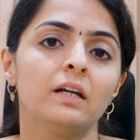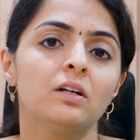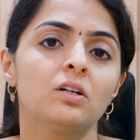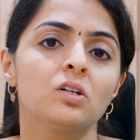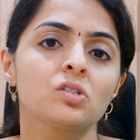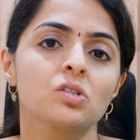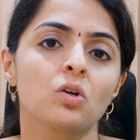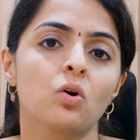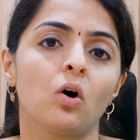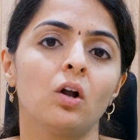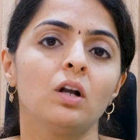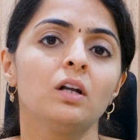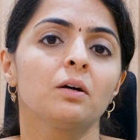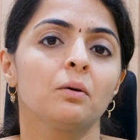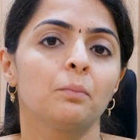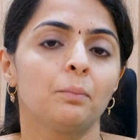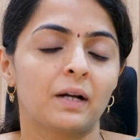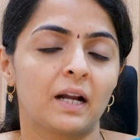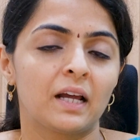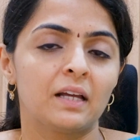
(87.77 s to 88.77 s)
It is called
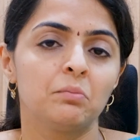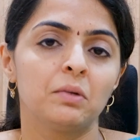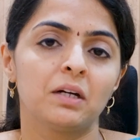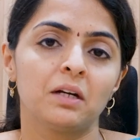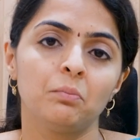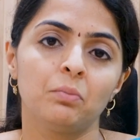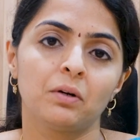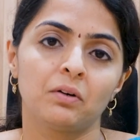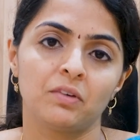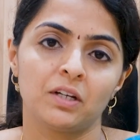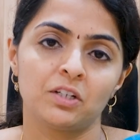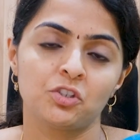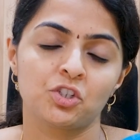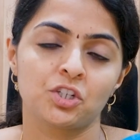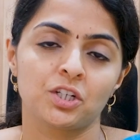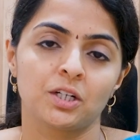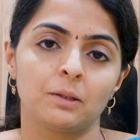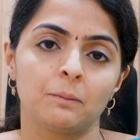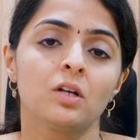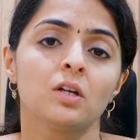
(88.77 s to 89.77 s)
primary
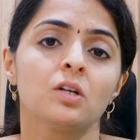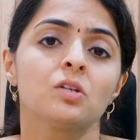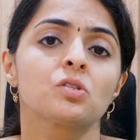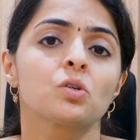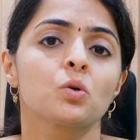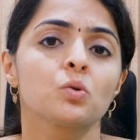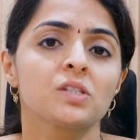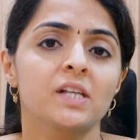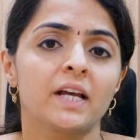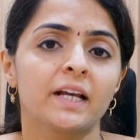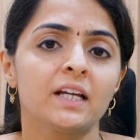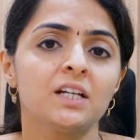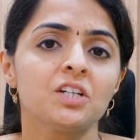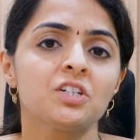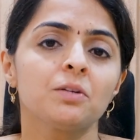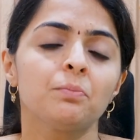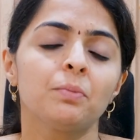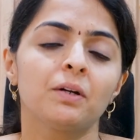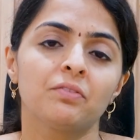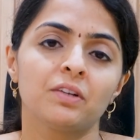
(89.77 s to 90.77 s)
prevention. So
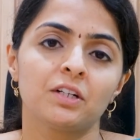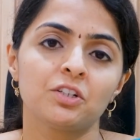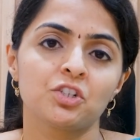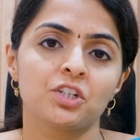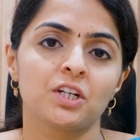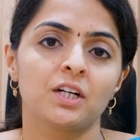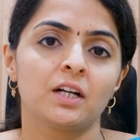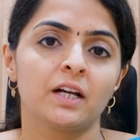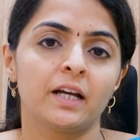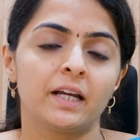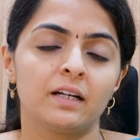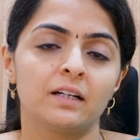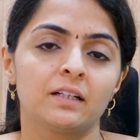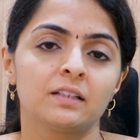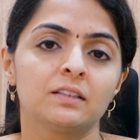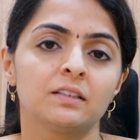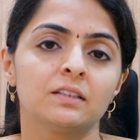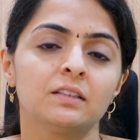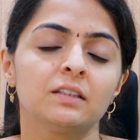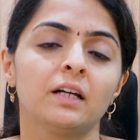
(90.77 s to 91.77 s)
secondary prevention na
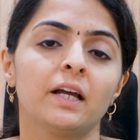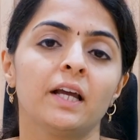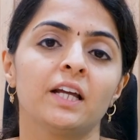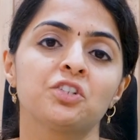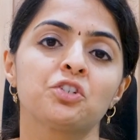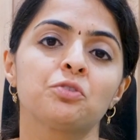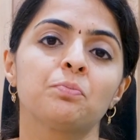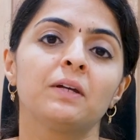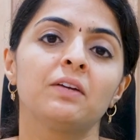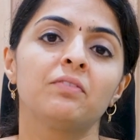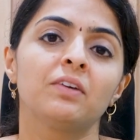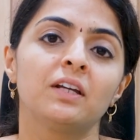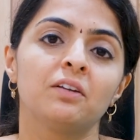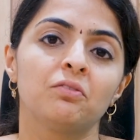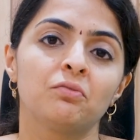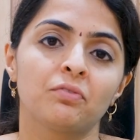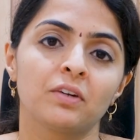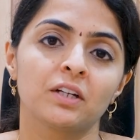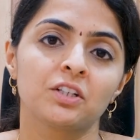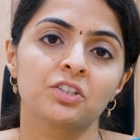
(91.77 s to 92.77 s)
enadhu? HPV
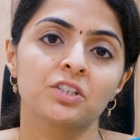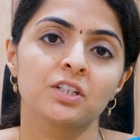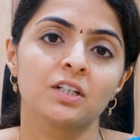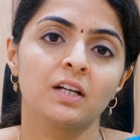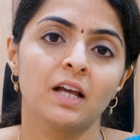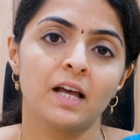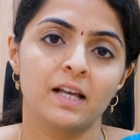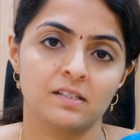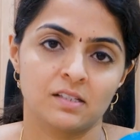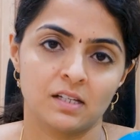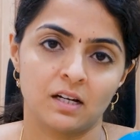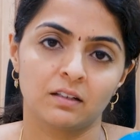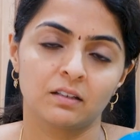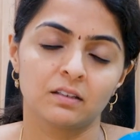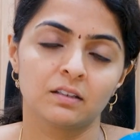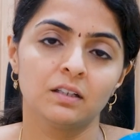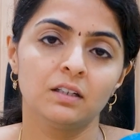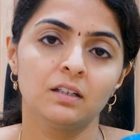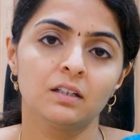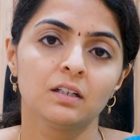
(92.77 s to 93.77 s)
infection has
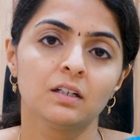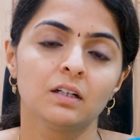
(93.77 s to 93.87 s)
occurred,